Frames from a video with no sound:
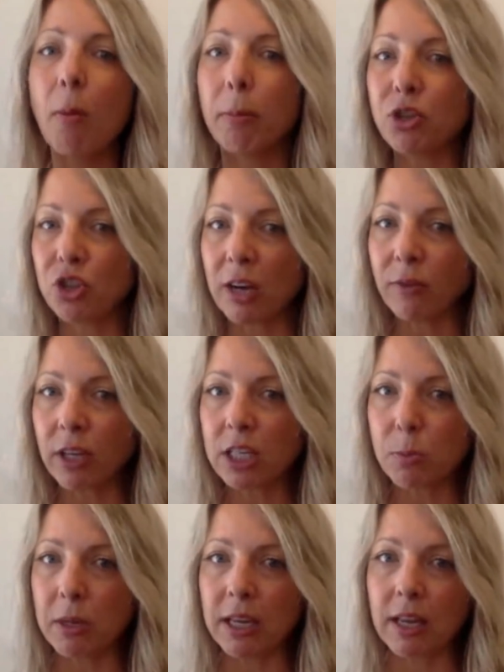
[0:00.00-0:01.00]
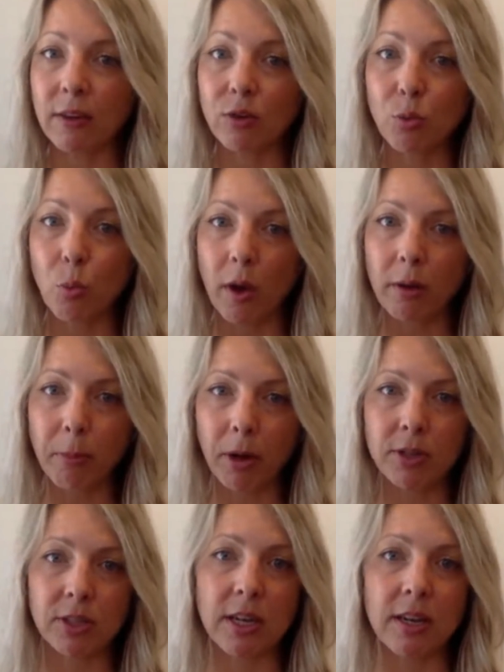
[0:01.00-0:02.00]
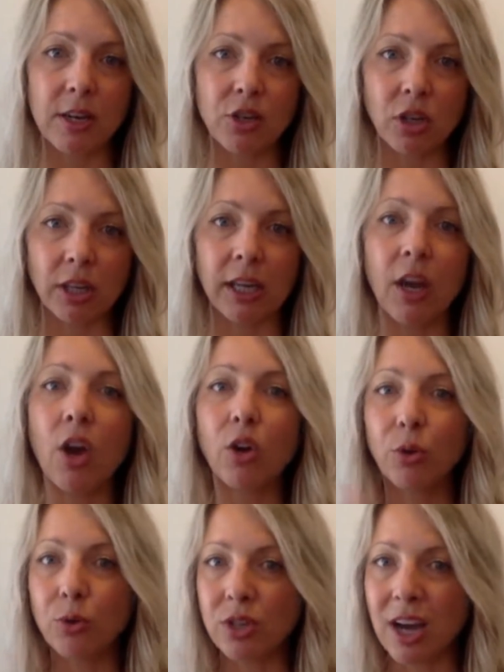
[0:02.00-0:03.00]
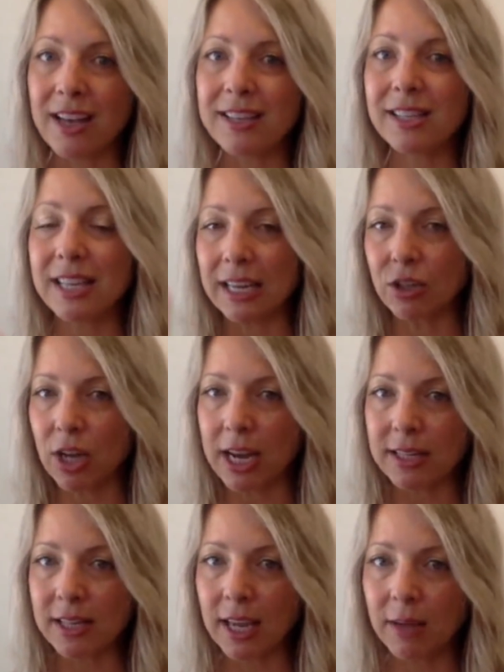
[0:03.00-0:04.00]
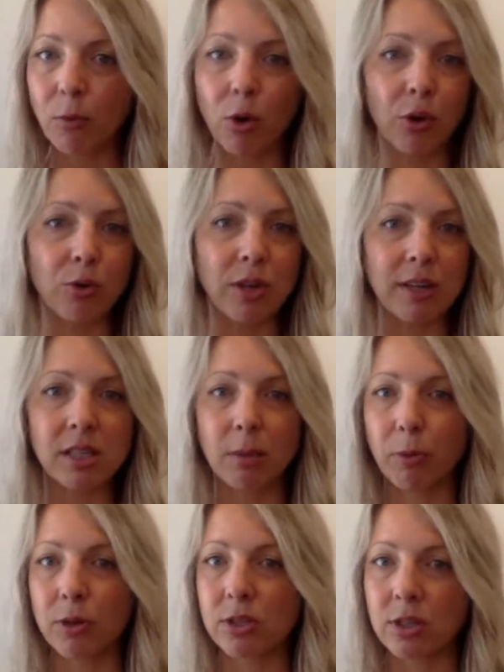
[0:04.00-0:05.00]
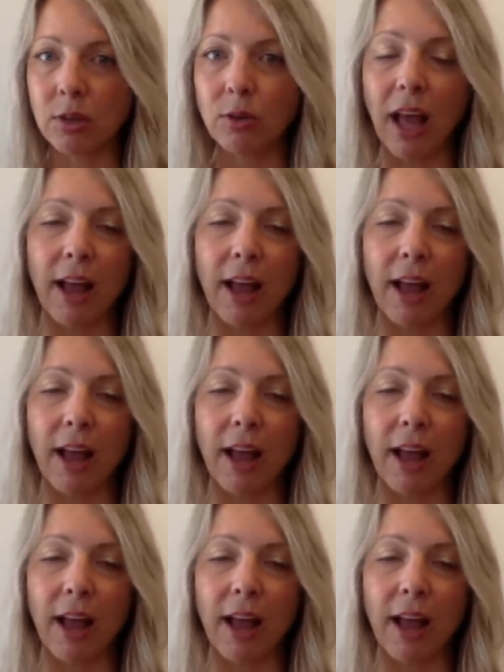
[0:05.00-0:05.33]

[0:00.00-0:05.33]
But generally speaking, there's one person initially who does the chasing or who does the pursuit.